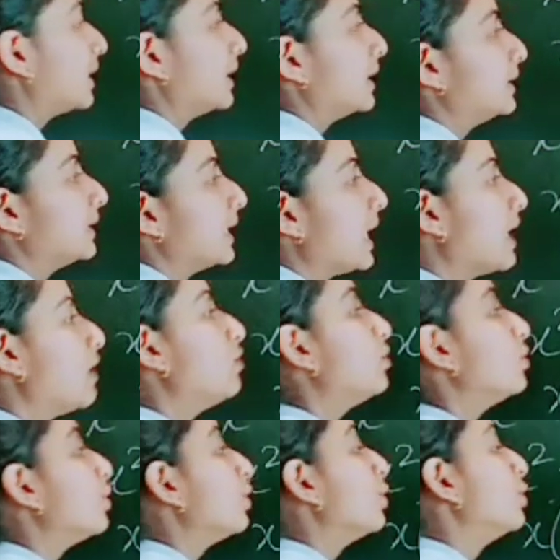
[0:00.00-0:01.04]
Now
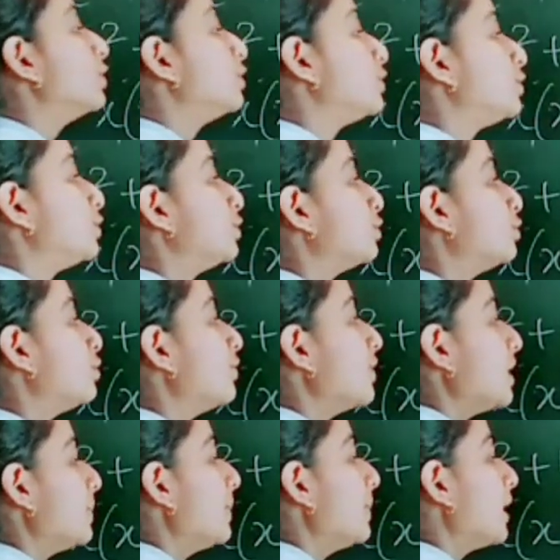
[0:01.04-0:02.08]
2
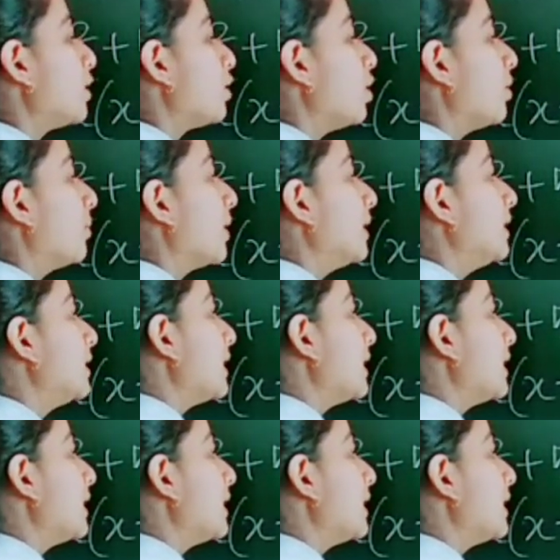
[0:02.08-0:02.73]
will be common,